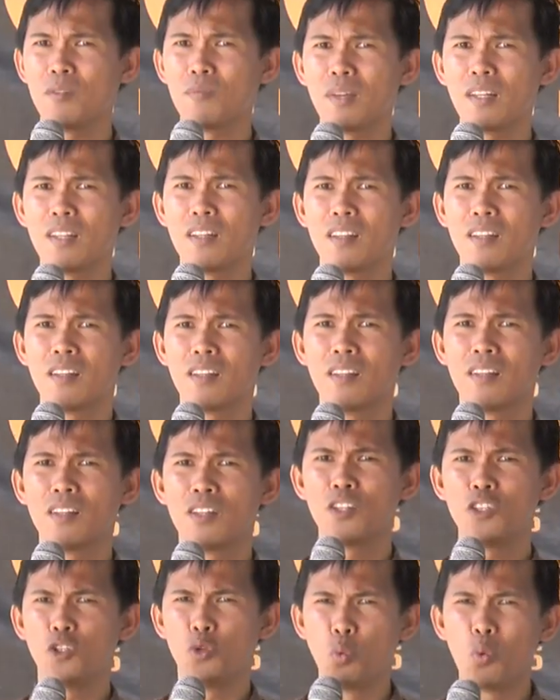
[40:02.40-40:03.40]
Amen.
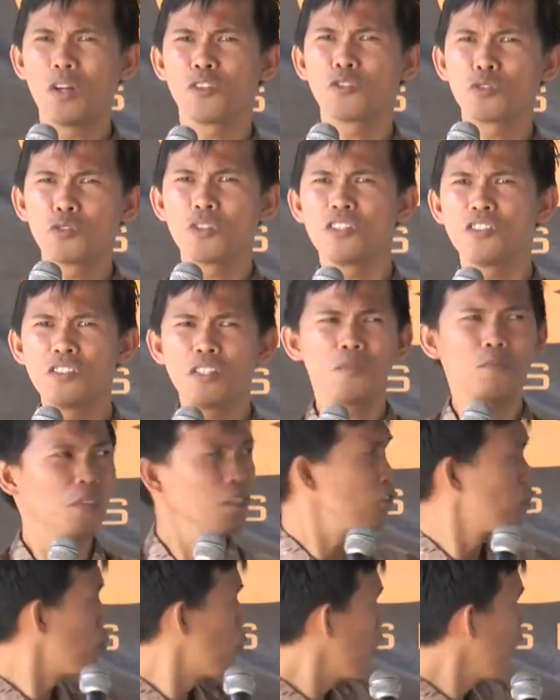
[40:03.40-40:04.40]
You want to receive
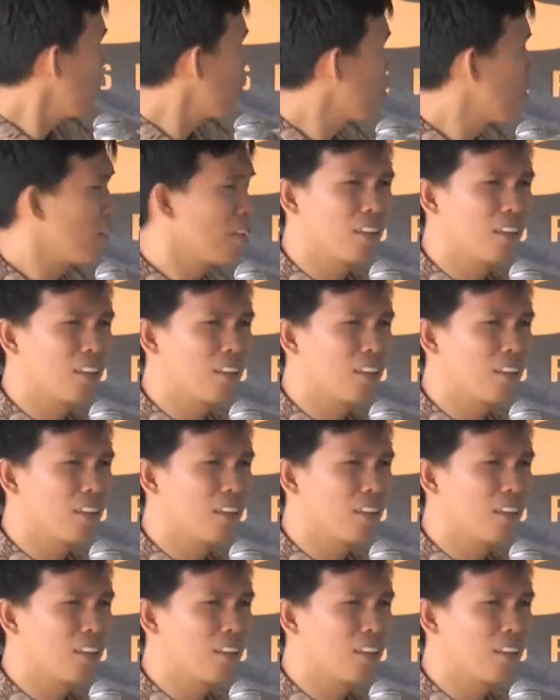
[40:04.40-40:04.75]
this breath?